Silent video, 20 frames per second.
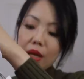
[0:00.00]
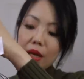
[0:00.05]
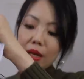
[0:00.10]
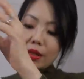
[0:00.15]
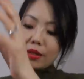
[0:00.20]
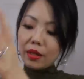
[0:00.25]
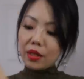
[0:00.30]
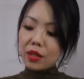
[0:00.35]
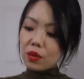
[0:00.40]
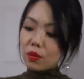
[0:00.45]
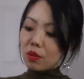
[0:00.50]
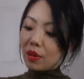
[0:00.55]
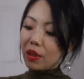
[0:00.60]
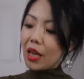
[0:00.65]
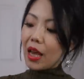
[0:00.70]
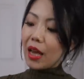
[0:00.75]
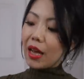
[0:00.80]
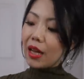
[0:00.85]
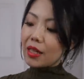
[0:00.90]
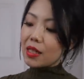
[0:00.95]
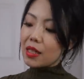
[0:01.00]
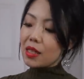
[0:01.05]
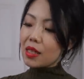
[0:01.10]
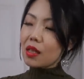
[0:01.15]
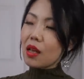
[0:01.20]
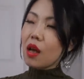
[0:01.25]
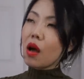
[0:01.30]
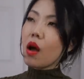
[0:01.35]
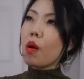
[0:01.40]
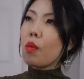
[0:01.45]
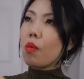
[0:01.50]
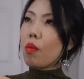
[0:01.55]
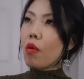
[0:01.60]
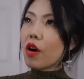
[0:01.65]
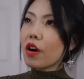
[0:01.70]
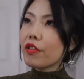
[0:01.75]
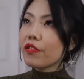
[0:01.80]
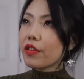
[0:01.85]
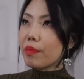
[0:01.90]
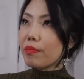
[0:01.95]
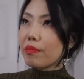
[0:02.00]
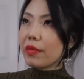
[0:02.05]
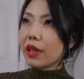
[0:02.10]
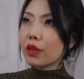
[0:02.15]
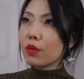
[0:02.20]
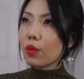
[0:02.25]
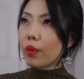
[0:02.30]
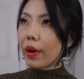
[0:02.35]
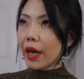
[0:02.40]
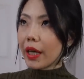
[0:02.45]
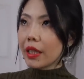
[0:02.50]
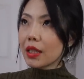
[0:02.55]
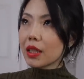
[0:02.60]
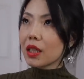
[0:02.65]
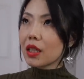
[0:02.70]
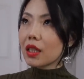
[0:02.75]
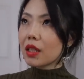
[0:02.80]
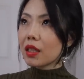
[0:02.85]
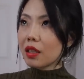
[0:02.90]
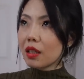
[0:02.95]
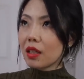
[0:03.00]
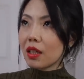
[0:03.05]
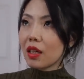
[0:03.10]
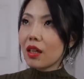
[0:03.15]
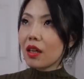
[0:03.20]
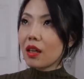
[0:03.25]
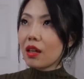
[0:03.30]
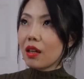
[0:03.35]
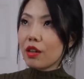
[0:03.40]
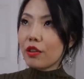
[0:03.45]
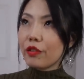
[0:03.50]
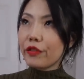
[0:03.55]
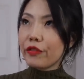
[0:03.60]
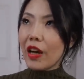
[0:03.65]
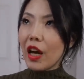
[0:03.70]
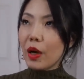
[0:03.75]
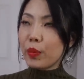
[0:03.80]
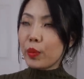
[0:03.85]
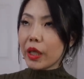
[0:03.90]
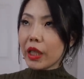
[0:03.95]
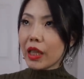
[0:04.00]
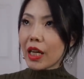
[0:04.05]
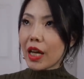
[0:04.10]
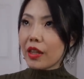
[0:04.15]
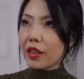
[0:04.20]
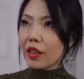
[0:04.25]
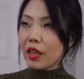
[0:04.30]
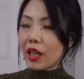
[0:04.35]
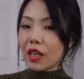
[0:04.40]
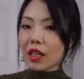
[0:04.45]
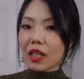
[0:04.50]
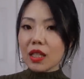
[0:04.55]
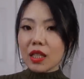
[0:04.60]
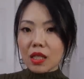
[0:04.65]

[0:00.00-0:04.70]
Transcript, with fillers: And this one has more of a mid-weight fabric, I think.